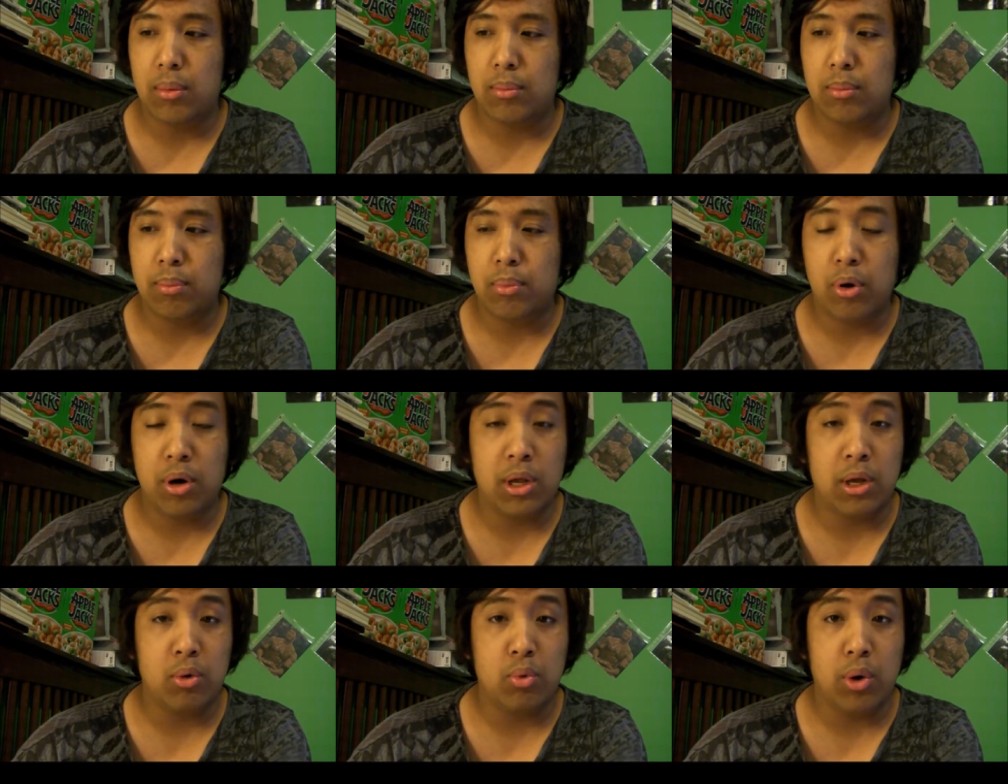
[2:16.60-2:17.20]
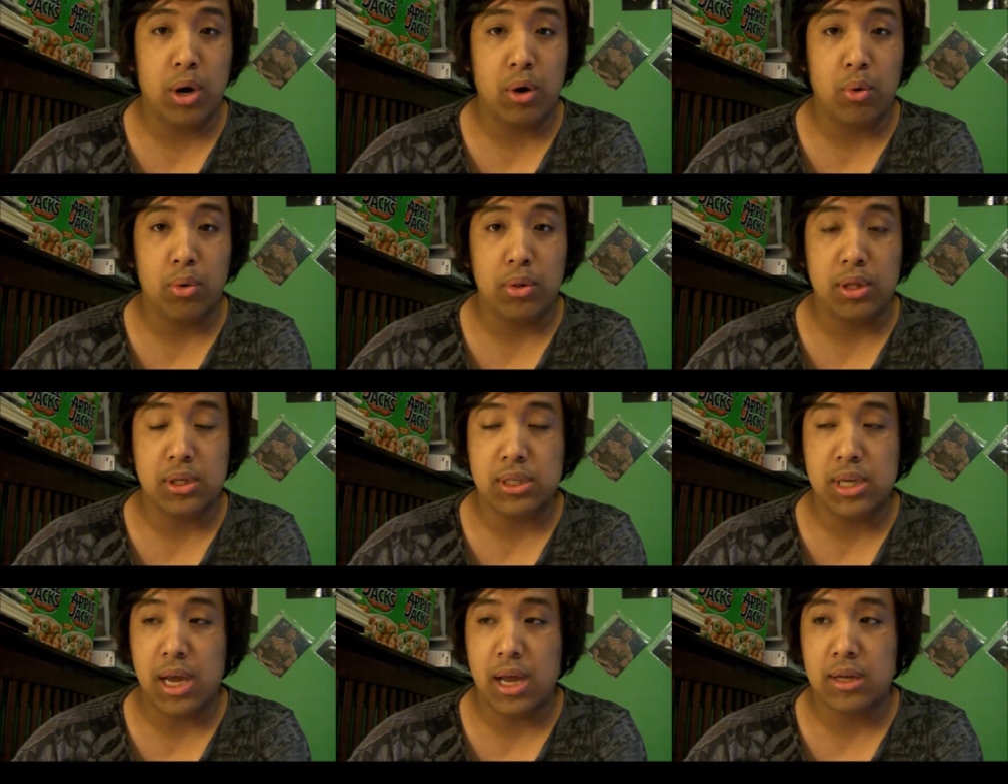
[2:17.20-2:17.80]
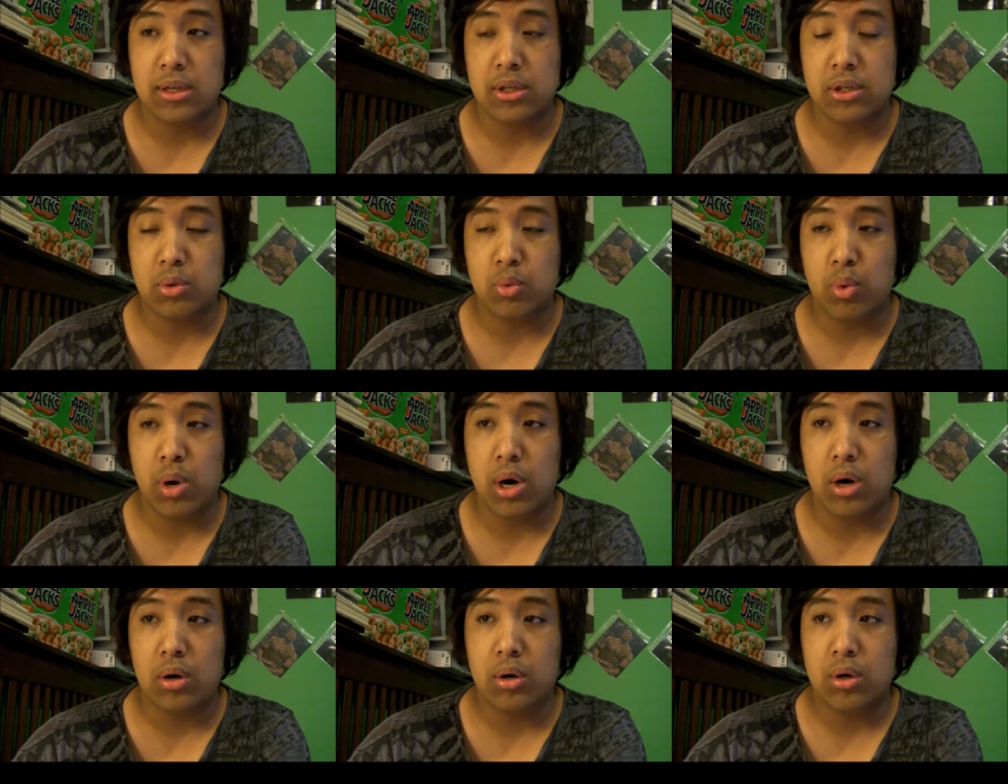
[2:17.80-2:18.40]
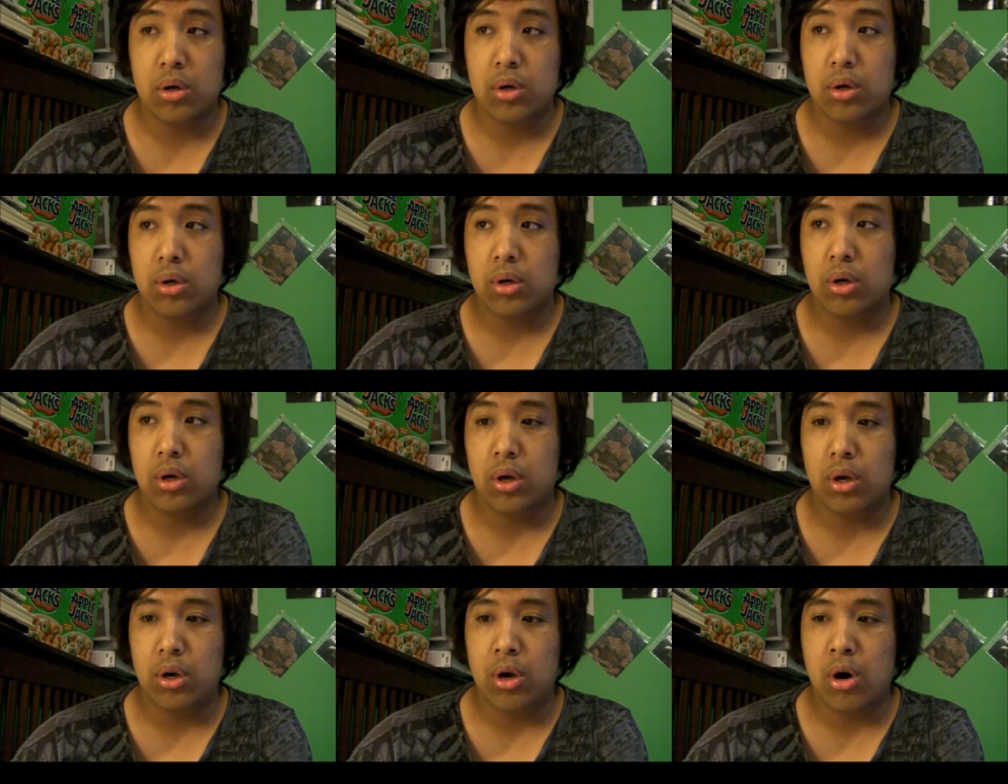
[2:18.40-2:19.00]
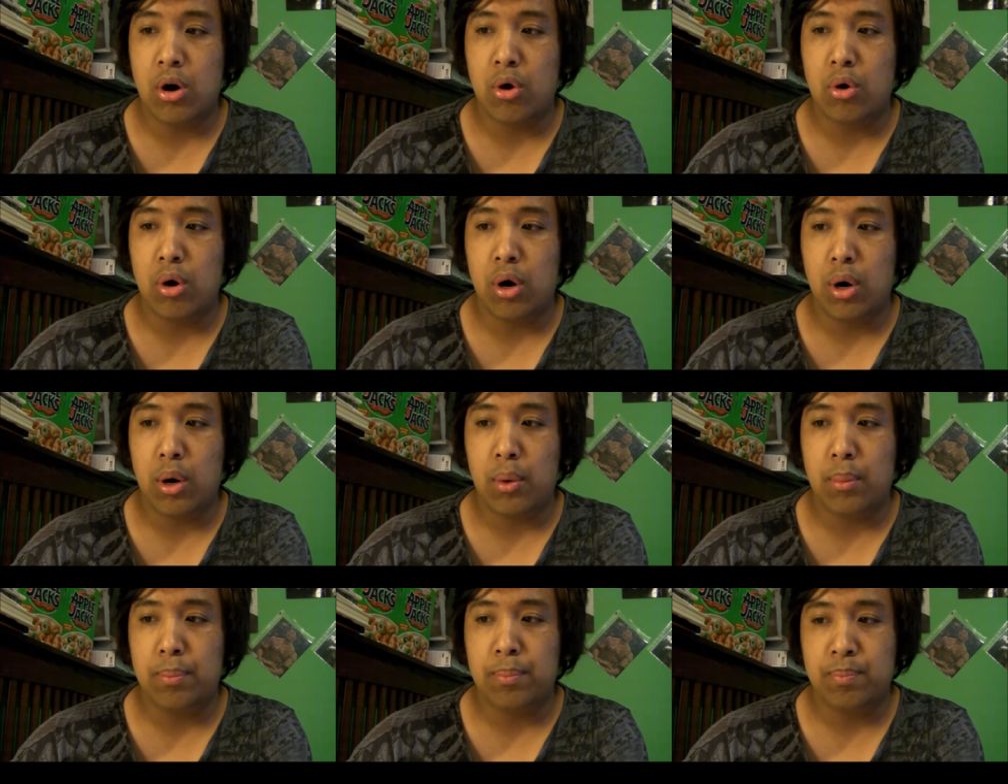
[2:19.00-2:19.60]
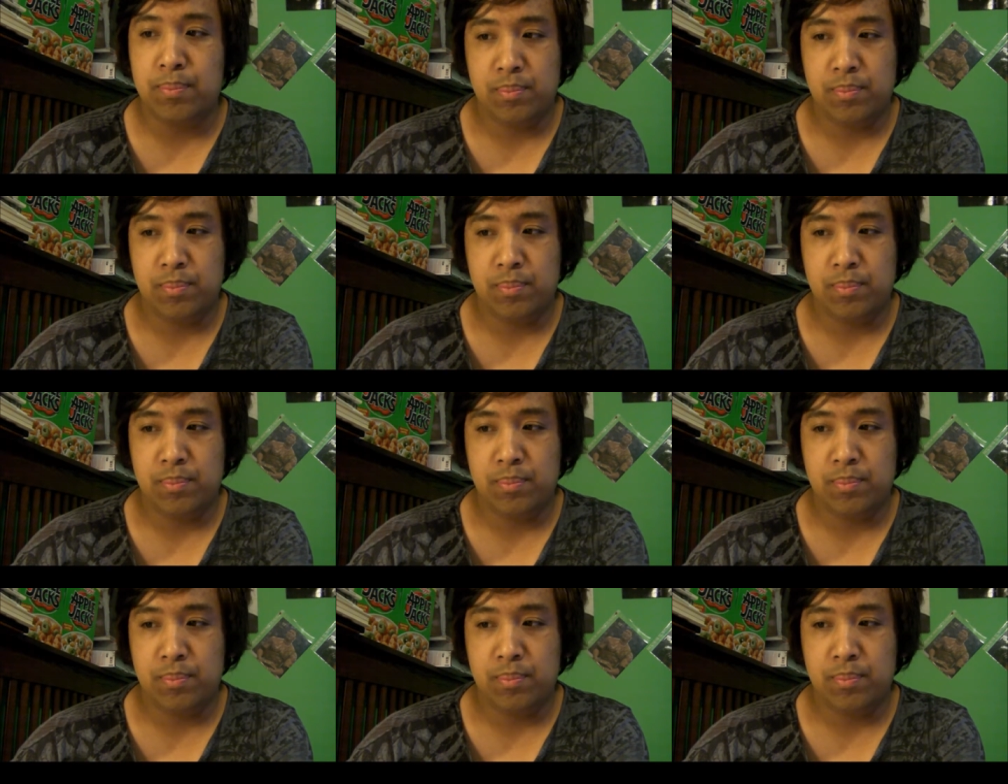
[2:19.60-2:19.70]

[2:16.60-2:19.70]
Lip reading: pretty aware with his hands as well. You know,